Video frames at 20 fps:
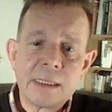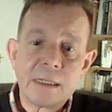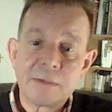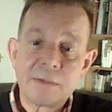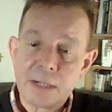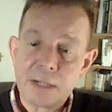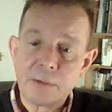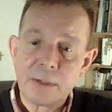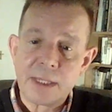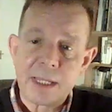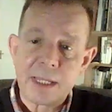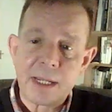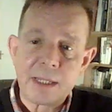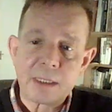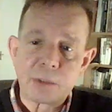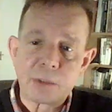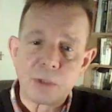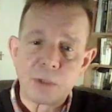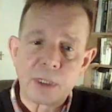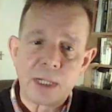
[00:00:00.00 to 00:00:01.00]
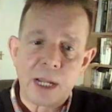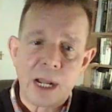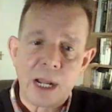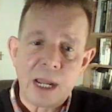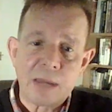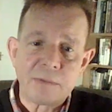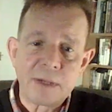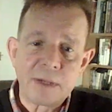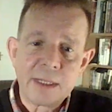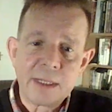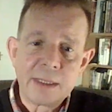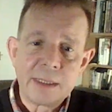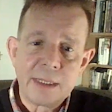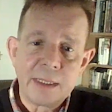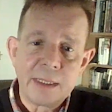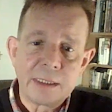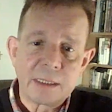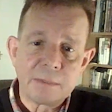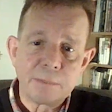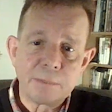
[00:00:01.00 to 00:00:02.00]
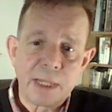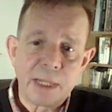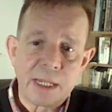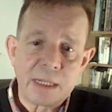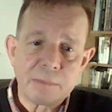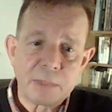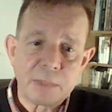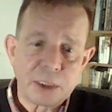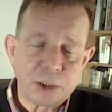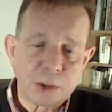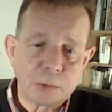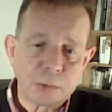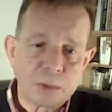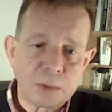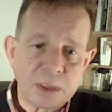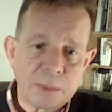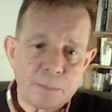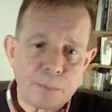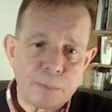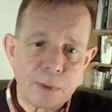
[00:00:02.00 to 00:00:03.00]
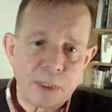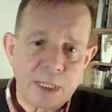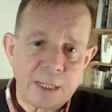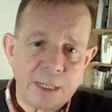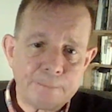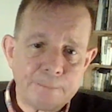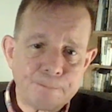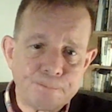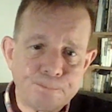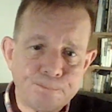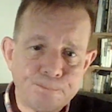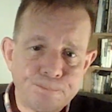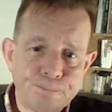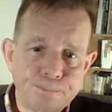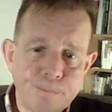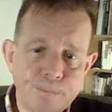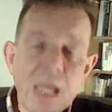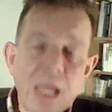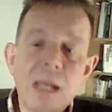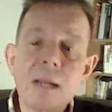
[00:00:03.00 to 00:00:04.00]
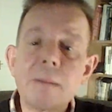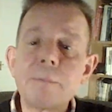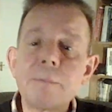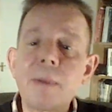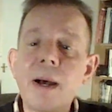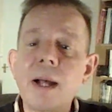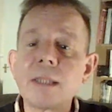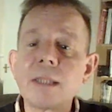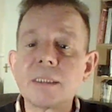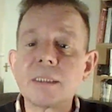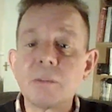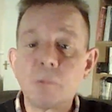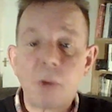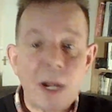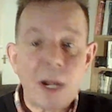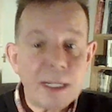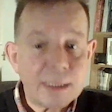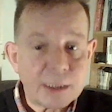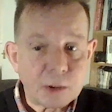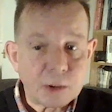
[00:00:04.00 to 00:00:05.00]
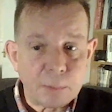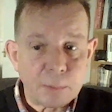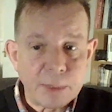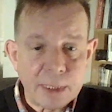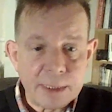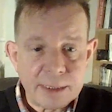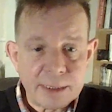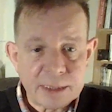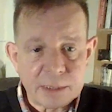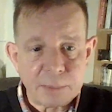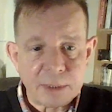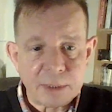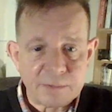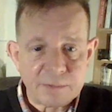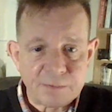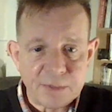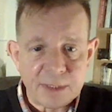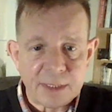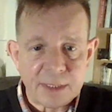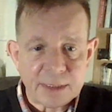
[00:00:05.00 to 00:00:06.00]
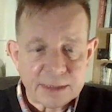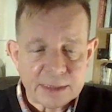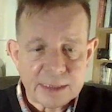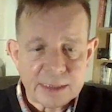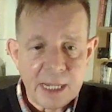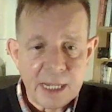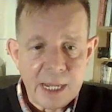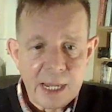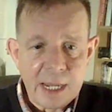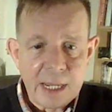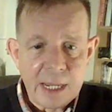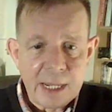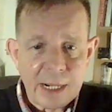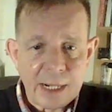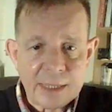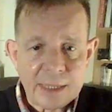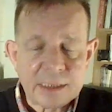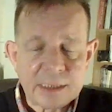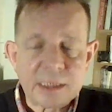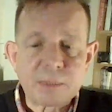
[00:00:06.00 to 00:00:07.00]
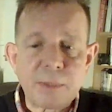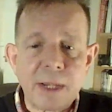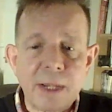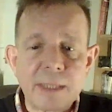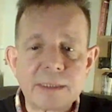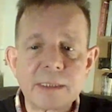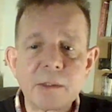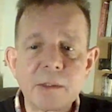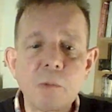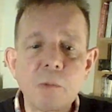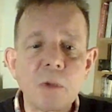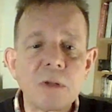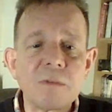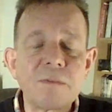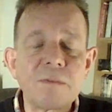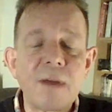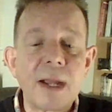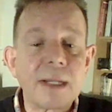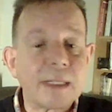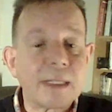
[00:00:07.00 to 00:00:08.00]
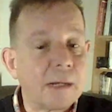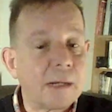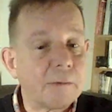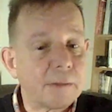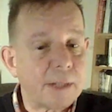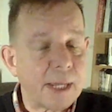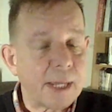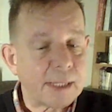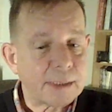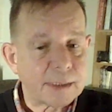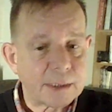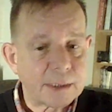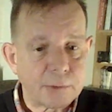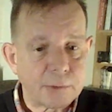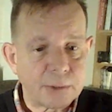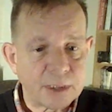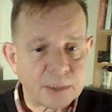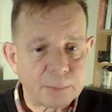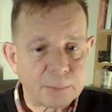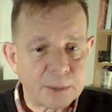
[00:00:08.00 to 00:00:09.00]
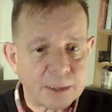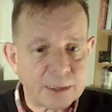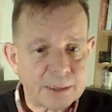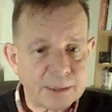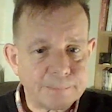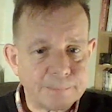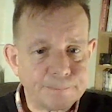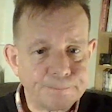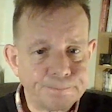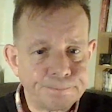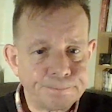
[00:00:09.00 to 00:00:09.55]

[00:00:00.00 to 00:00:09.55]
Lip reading: If Henry VIII were alive, he'd complain Mitchell was a bully. But why stop at Elizabeth I? I suspect we'll find out next Christmas.